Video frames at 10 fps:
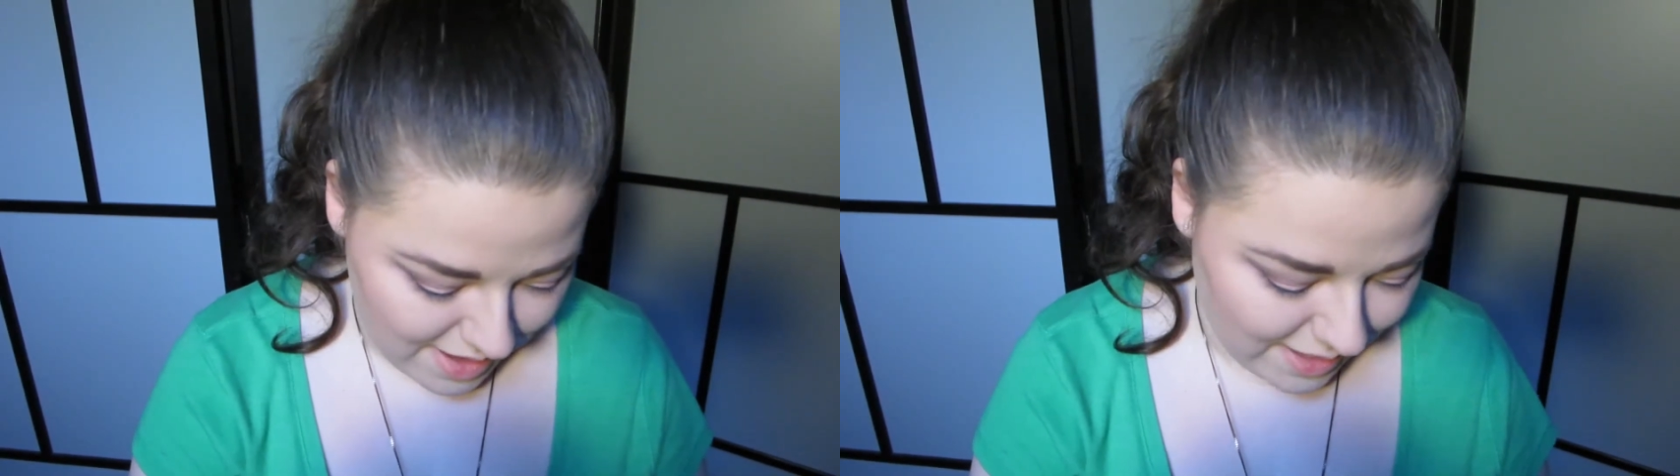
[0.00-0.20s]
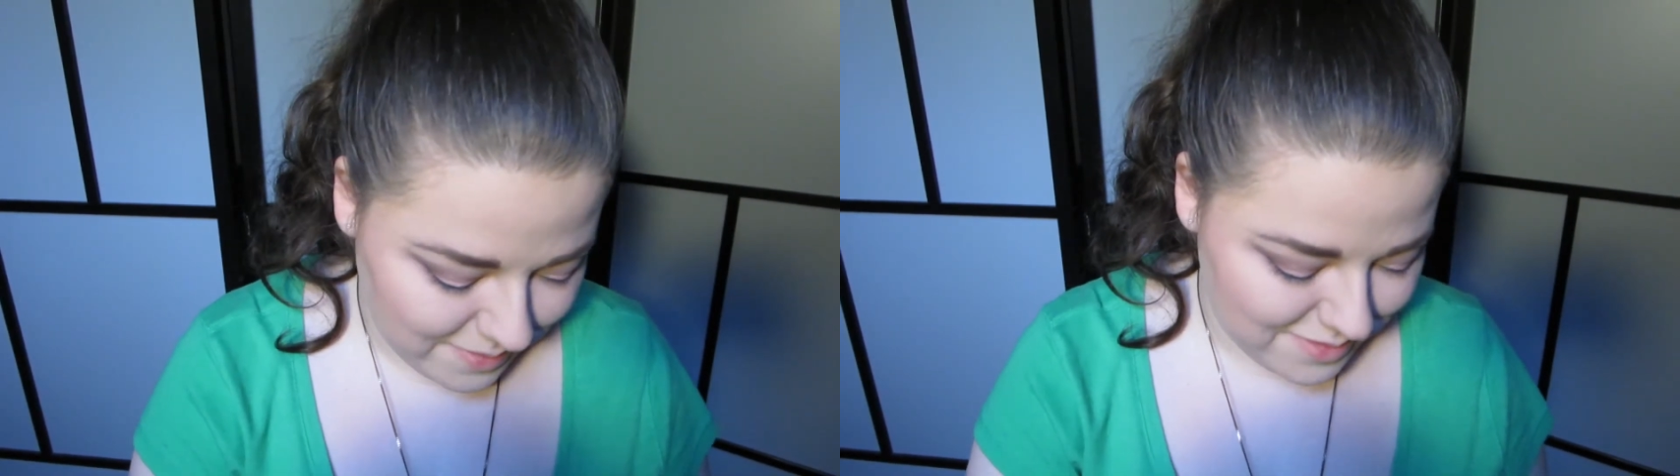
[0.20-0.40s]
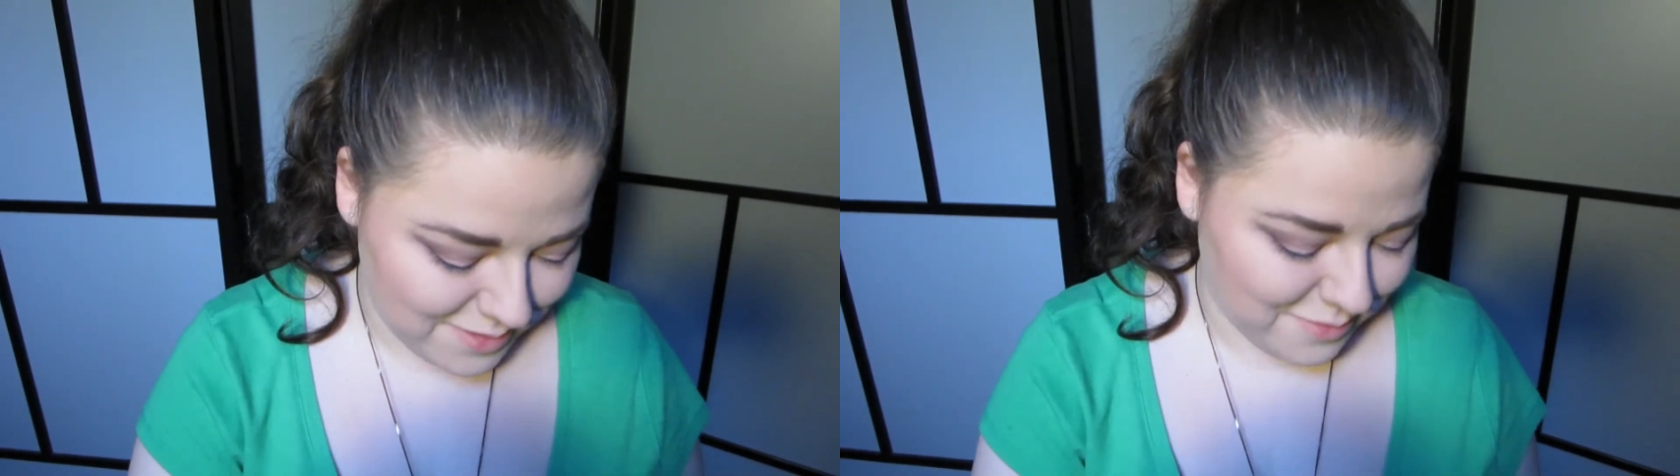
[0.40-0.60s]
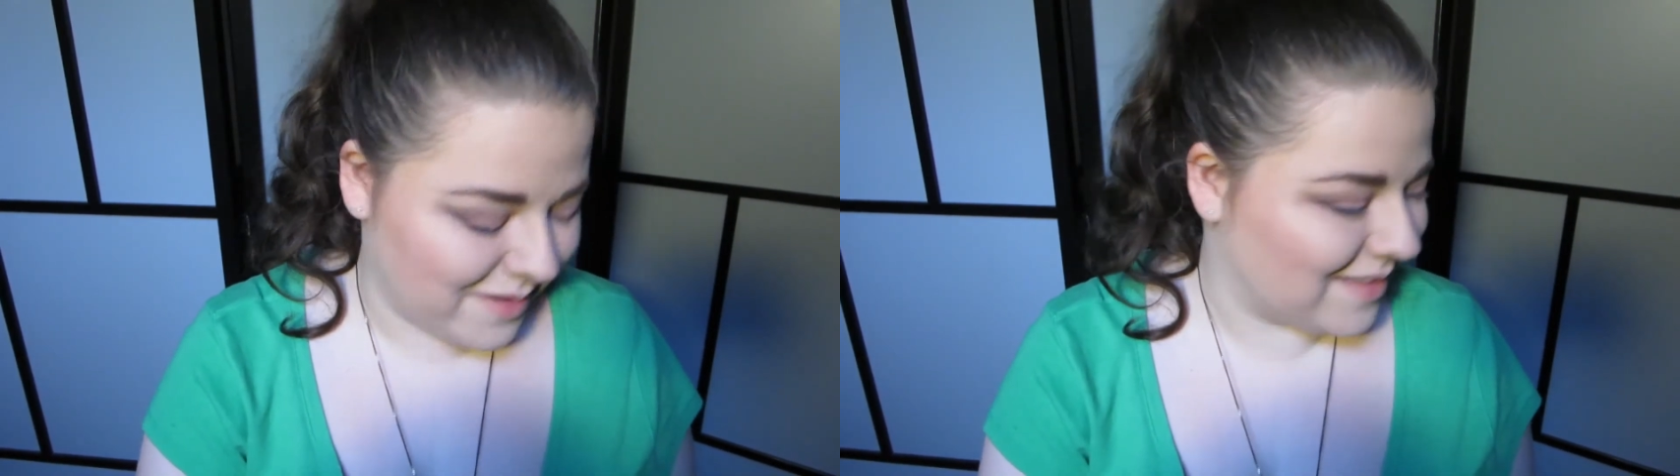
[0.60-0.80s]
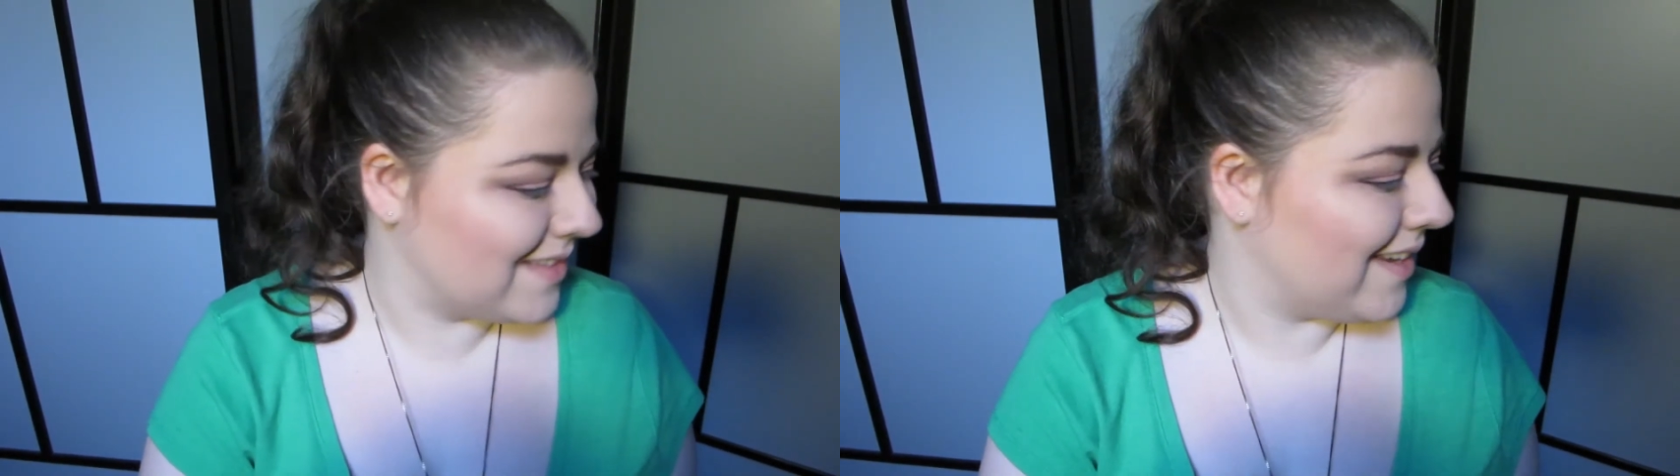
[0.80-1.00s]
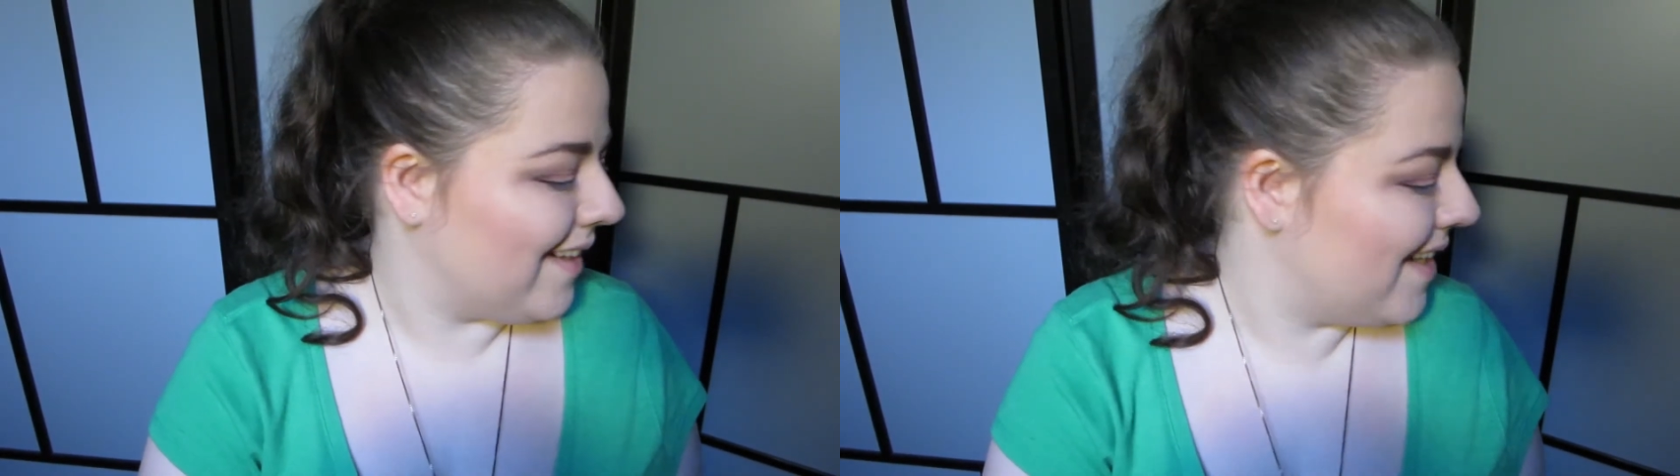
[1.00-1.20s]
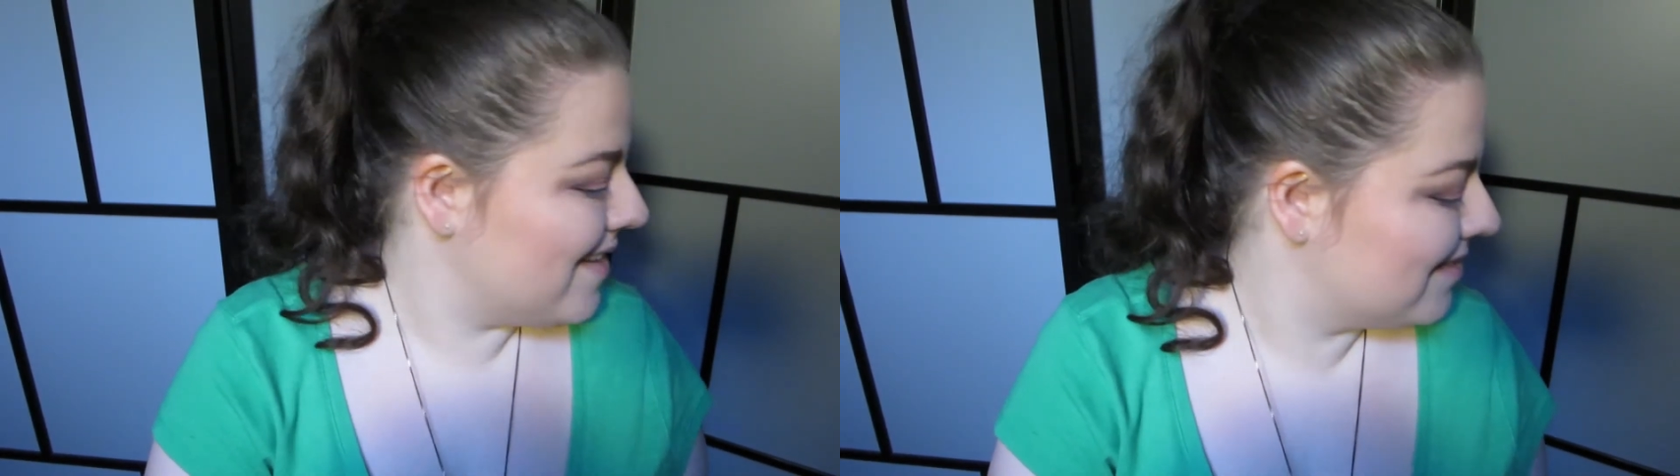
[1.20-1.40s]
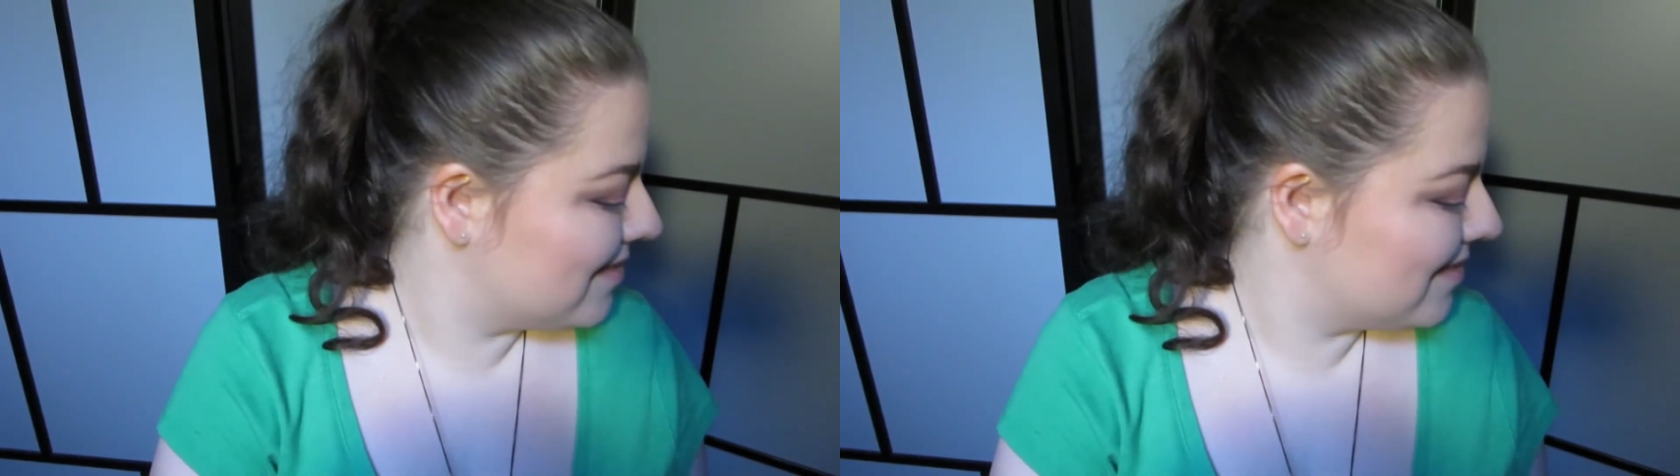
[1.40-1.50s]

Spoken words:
I'm going to do mascara.